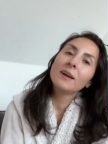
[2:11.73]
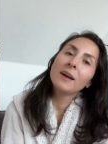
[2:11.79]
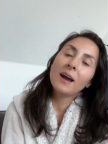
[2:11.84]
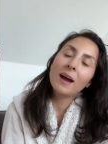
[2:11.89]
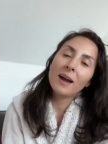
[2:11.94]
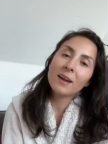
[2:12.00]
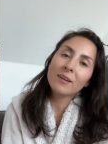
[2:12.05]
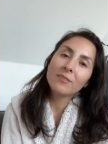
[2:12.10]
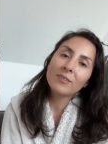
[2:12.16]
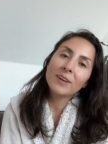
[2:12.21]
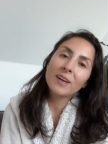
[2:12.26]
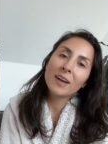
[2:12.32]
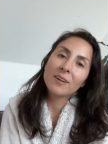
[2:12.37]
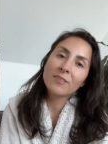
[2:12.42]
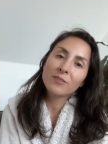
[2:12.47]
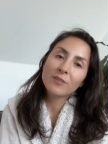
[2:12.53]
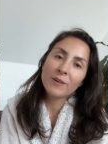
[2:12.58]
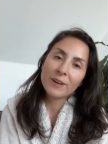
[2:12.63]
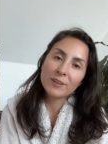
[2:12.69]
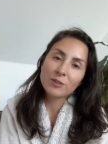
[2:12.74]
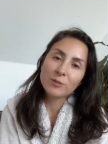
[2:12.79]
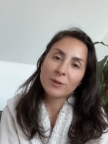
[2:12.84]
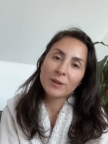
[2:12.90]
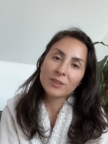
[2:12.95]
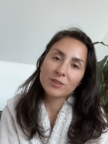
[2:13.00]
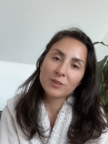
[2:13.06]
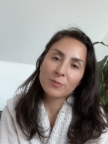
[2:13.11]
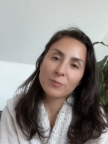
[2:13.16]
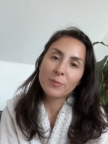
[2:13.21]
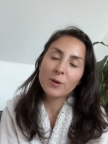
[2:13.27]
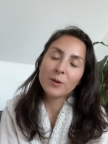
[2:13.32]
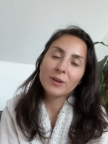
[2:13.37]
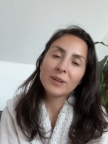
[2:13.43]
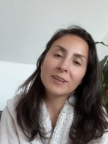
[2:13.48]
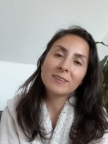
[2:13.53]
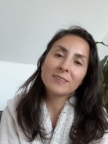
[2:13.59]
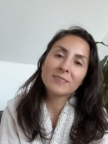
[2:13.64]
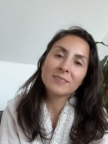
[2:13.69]
IVF graduation
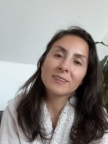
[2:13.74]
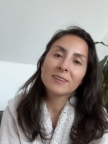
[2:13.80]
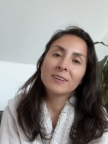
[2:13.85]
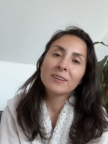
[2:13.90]
bonus,